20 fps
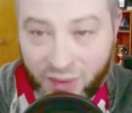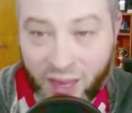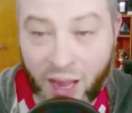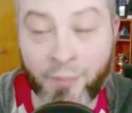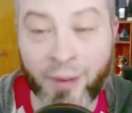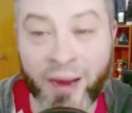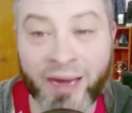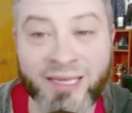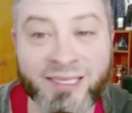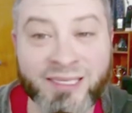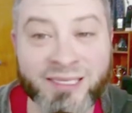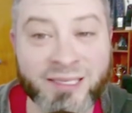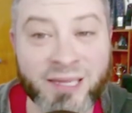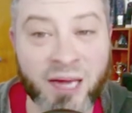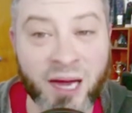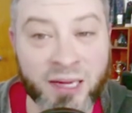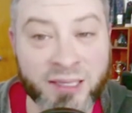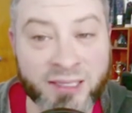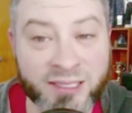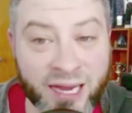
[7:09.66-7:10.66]
My
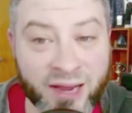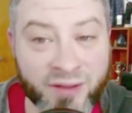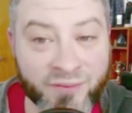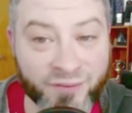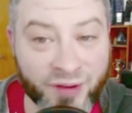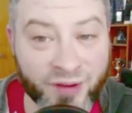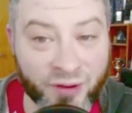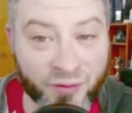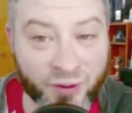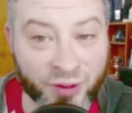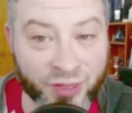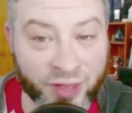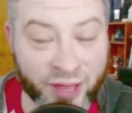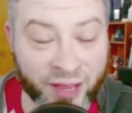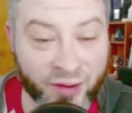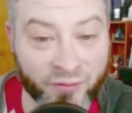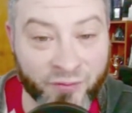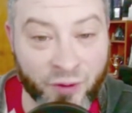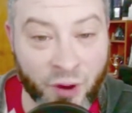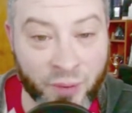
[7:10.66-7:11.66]
second favorite
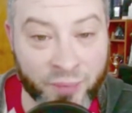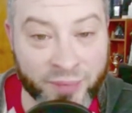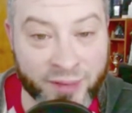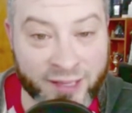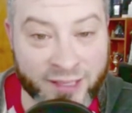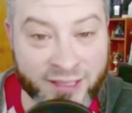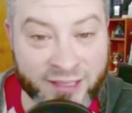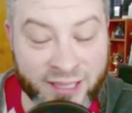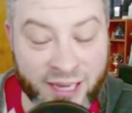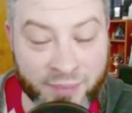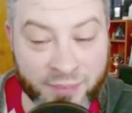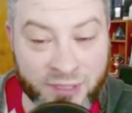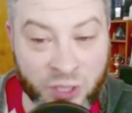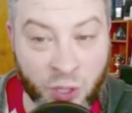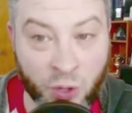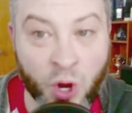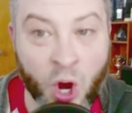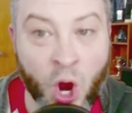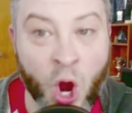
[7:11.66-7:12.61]
thing from this episode